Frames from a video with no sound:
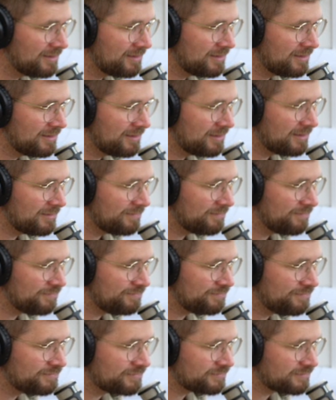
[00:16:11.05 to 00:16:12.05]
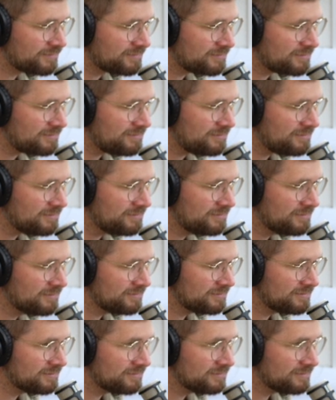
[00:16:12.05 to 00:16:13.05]

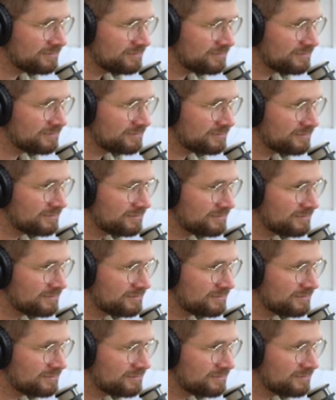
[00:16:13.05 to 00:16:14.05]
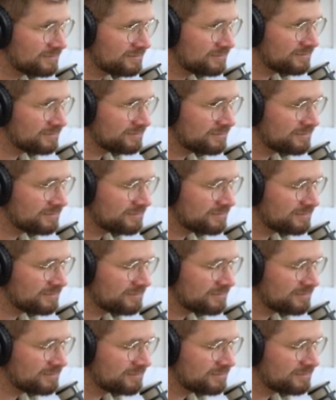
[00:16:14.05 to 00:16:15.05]

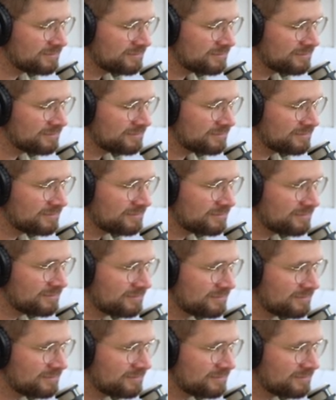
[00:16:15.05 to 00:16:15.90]
(not speaking)